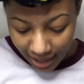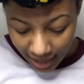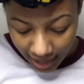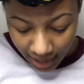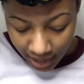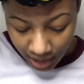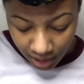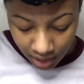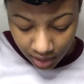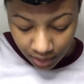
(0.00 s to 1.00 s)

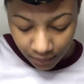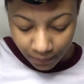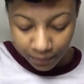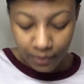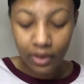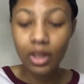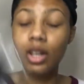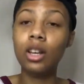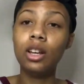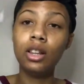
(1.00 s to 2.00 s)
and
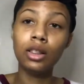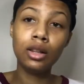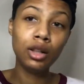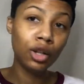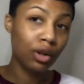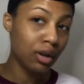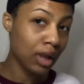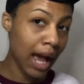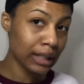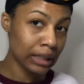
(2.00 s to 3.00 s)
a little
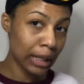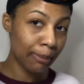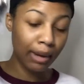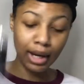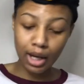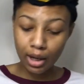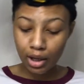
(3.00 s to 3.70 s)
elastic band.